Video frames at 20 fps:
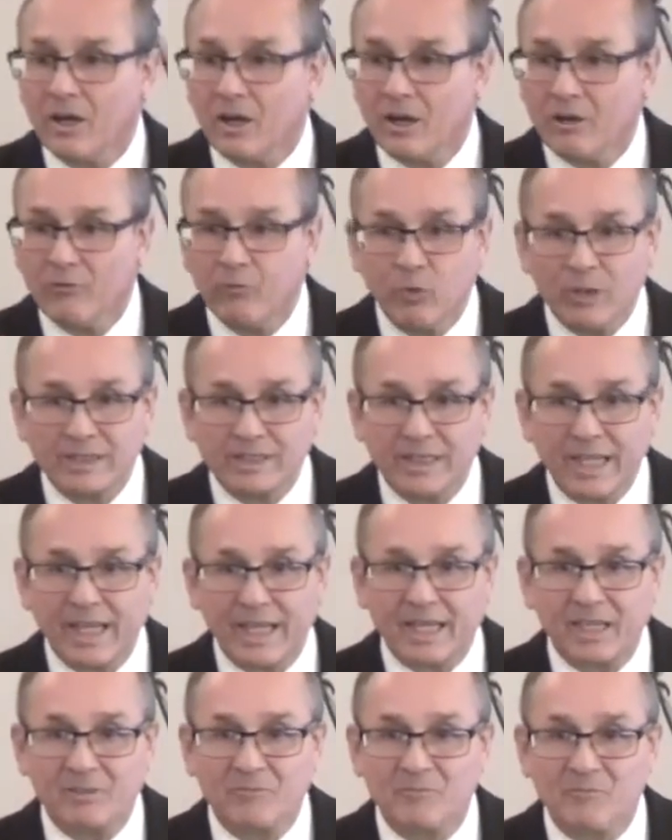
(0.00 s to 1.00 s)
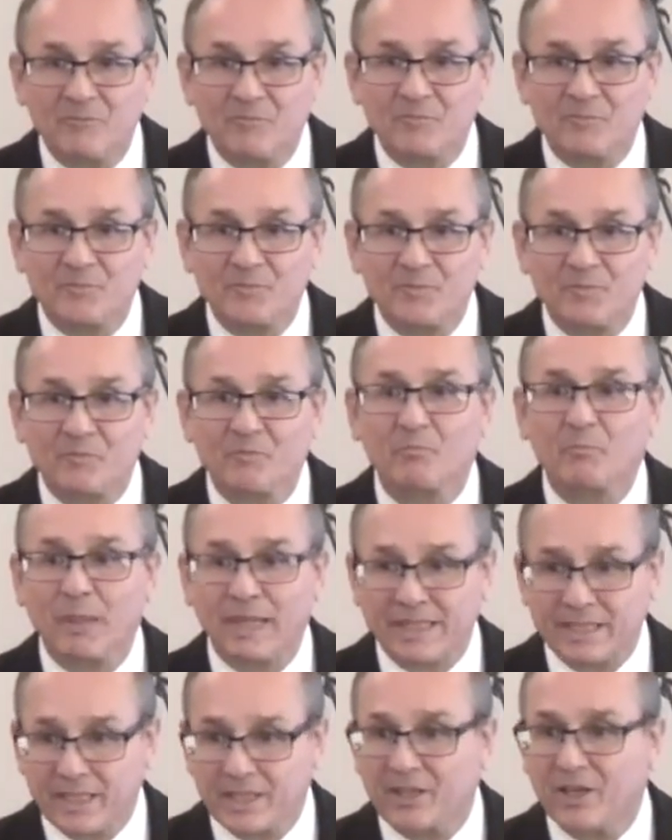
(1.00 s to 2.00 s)
of what day?
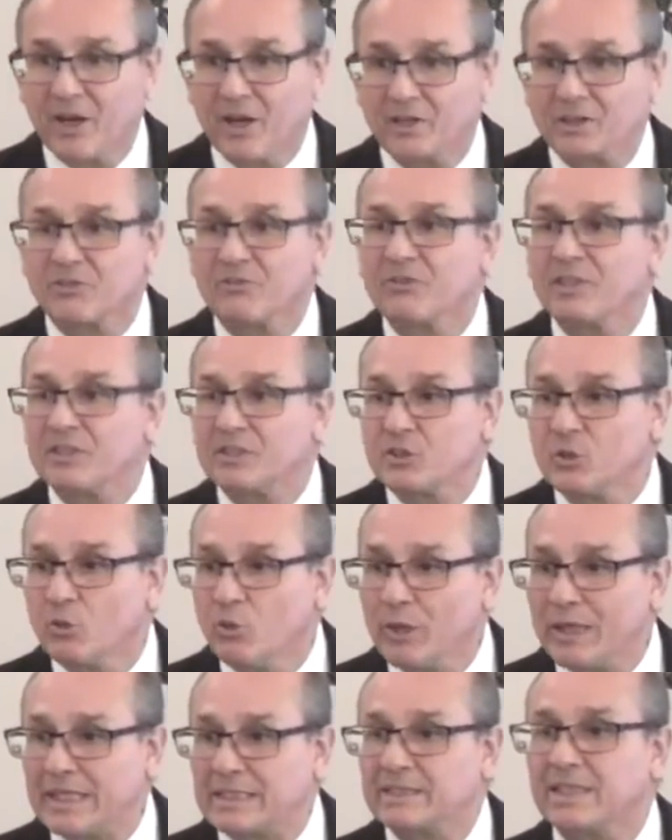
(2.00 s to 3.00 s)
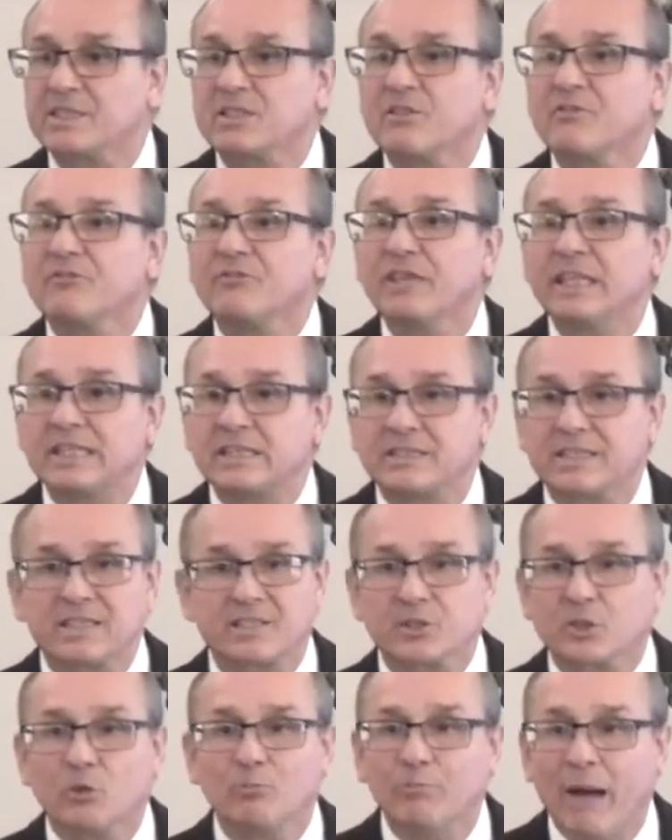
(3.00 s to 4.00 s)
Pentecost, Feast of Weeks. It's a feast,
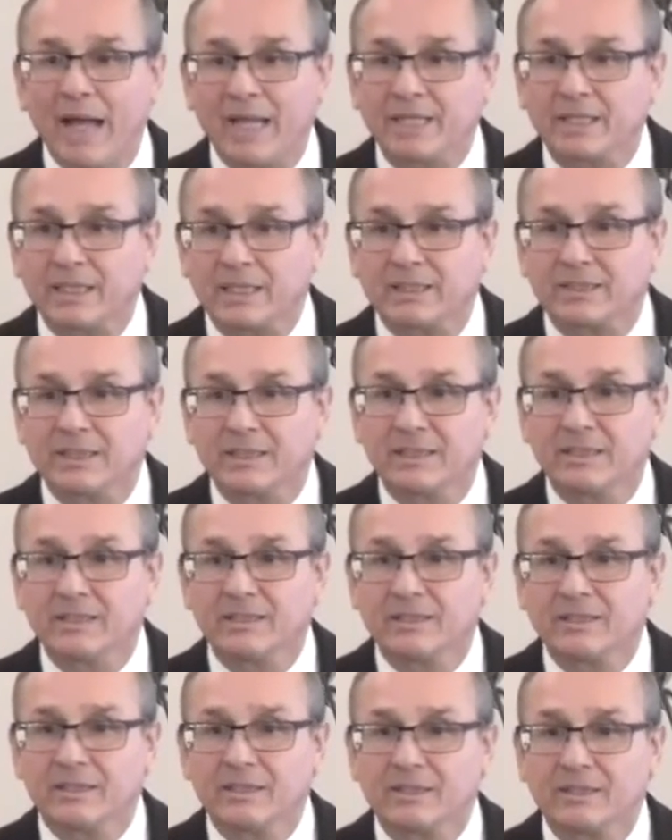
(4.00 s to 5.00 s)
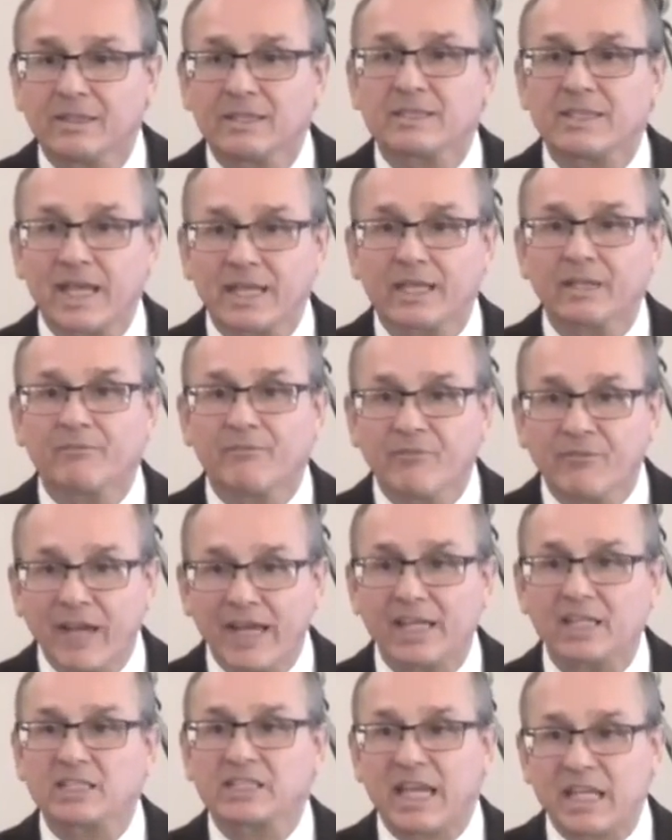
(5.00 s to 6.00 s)
it's still binding. The second
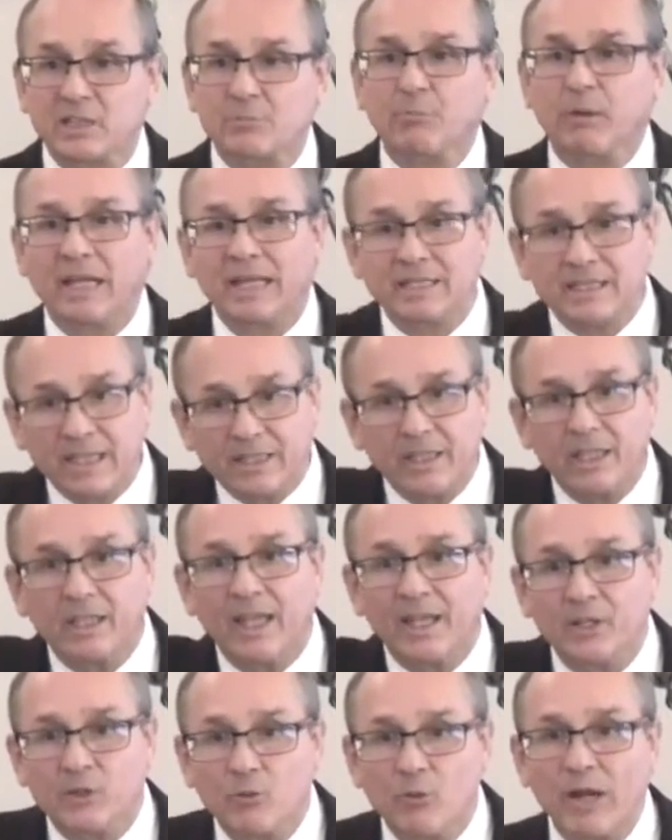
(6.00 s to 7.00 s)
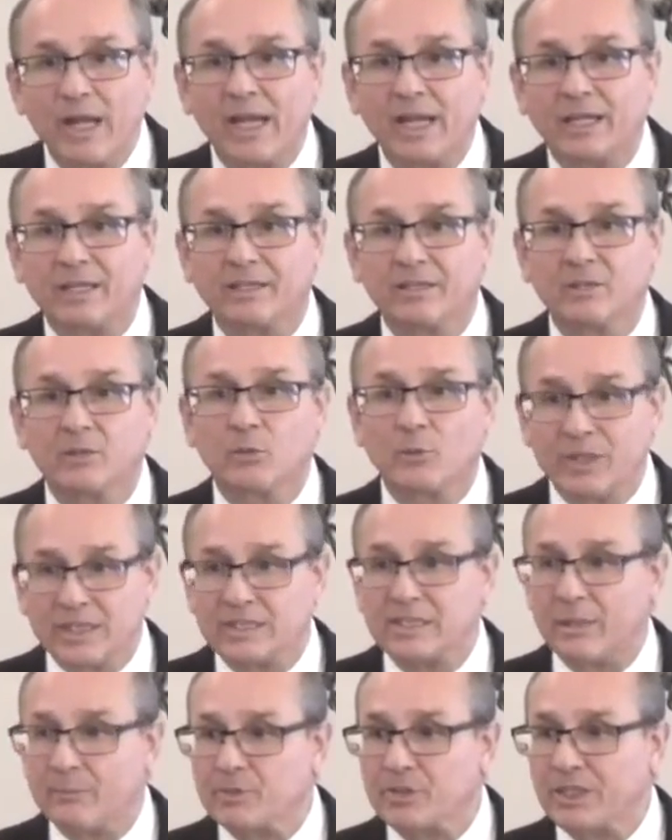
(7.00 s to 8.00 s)
phase takes place at the latter rain
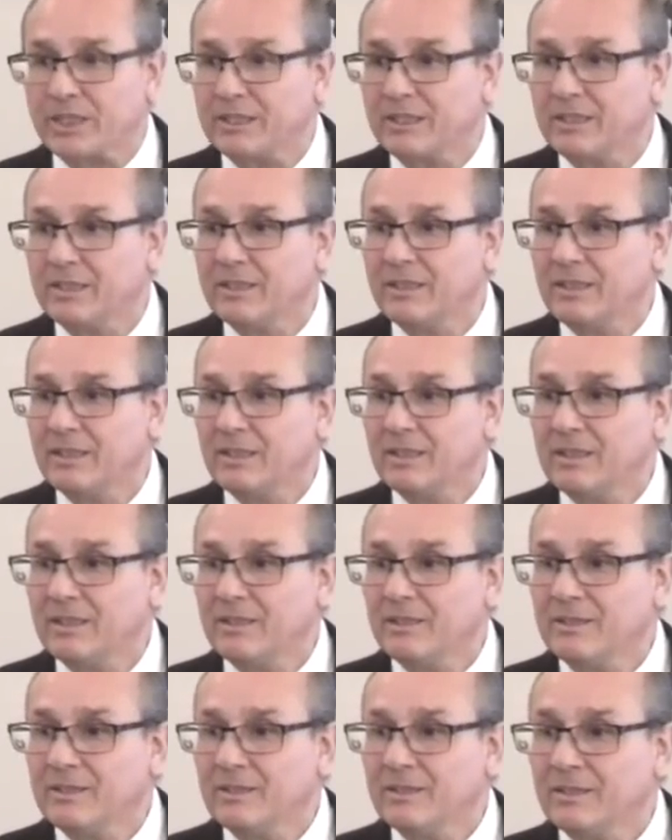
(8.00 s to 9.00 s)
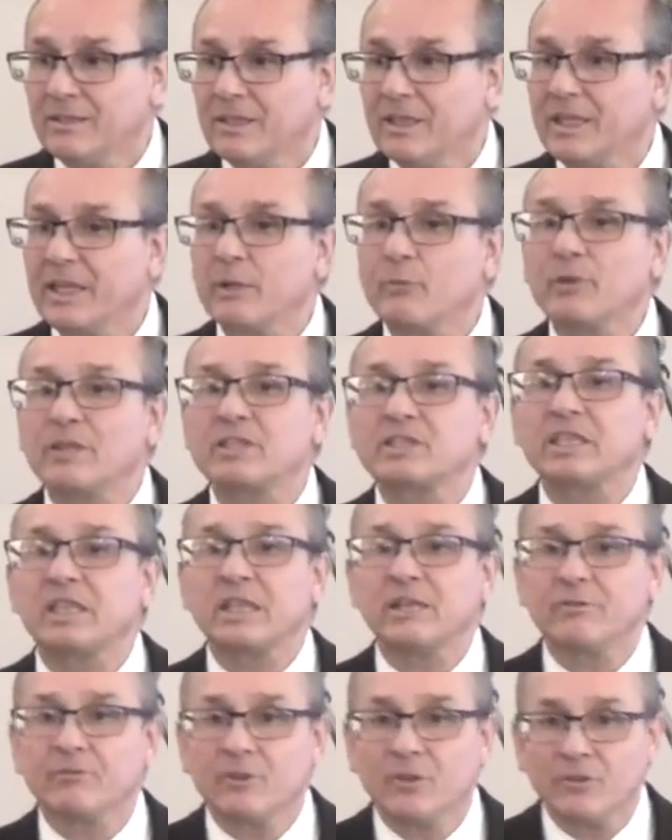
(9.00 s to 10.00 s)
reception. He
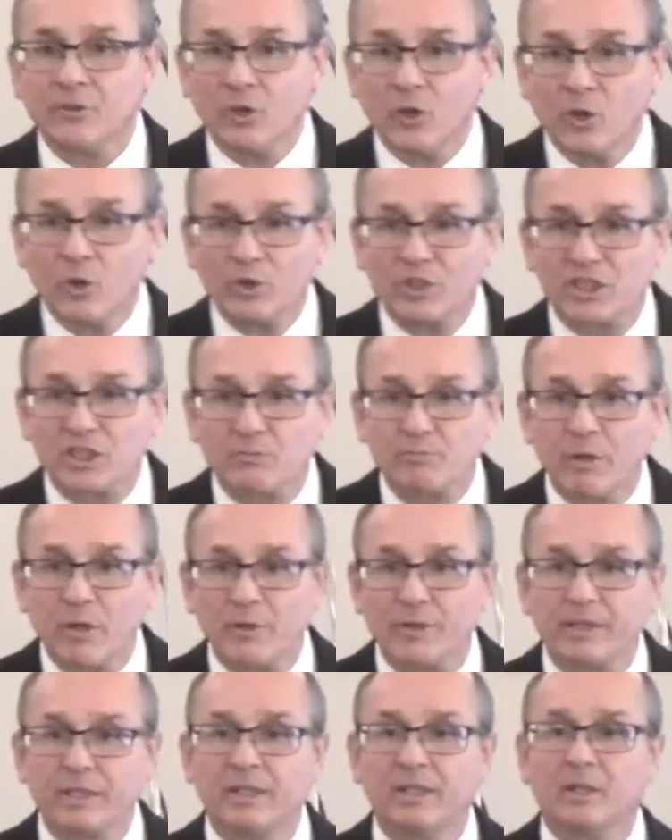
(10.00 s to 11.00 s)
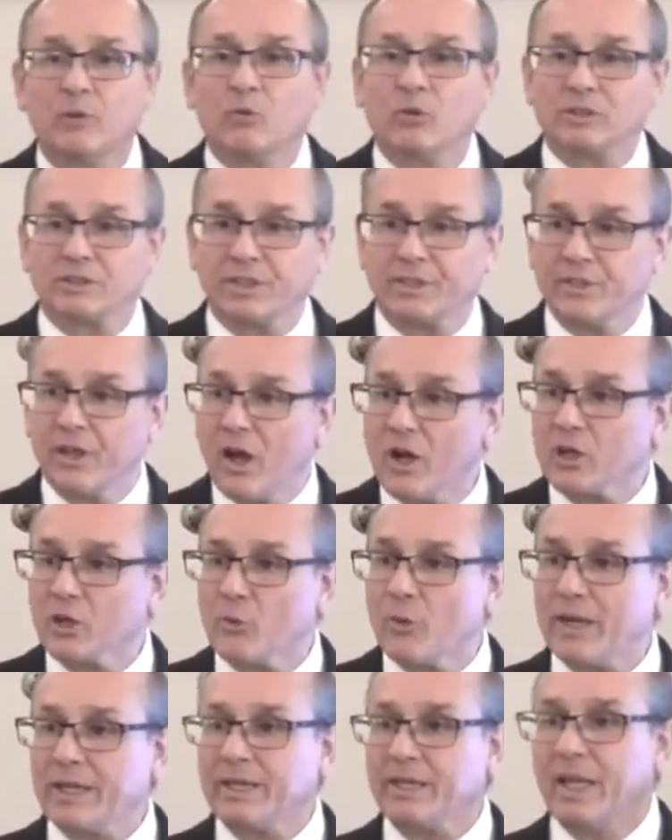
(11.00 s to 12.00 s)
received the Holy Spirit, was
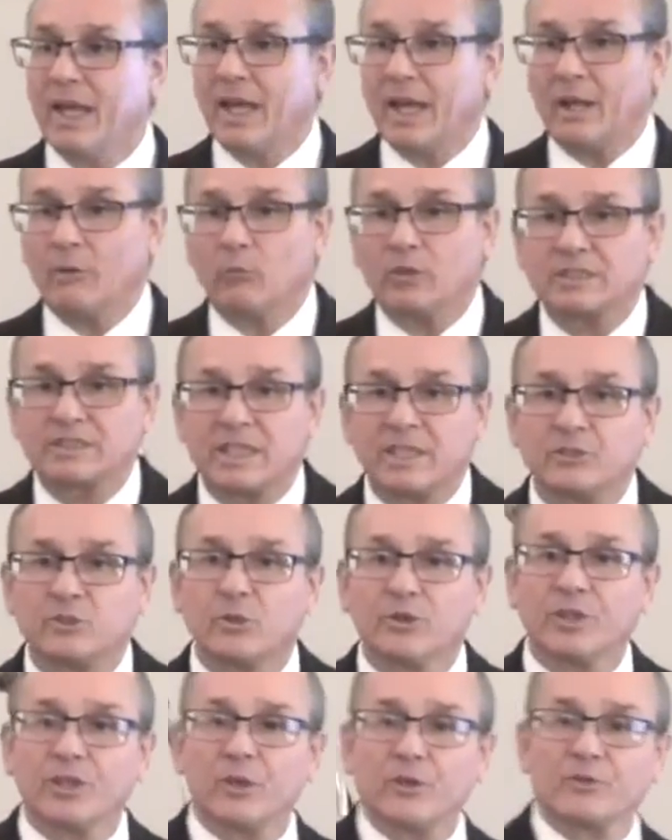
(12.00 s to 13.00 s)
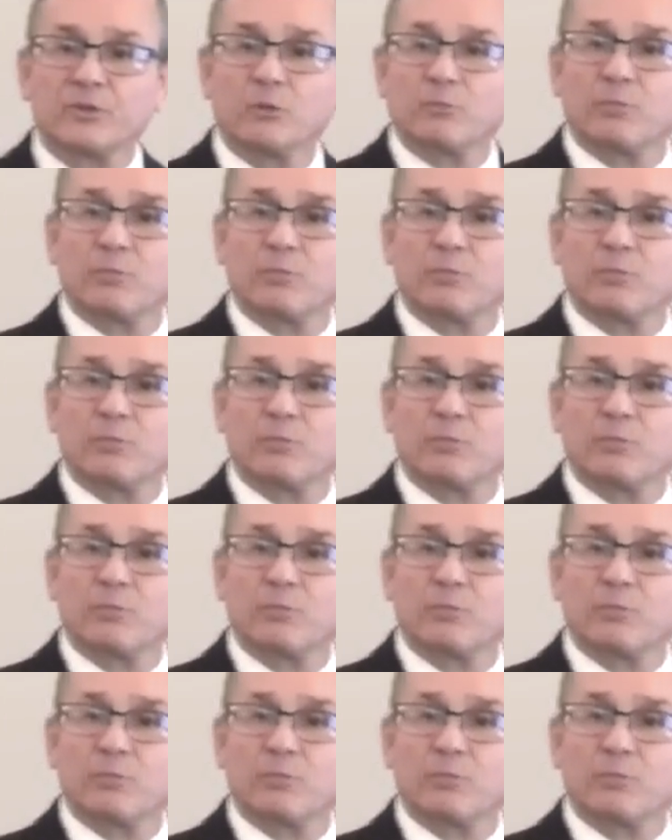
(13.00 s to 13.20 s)
inaugurated, and was sent to the earth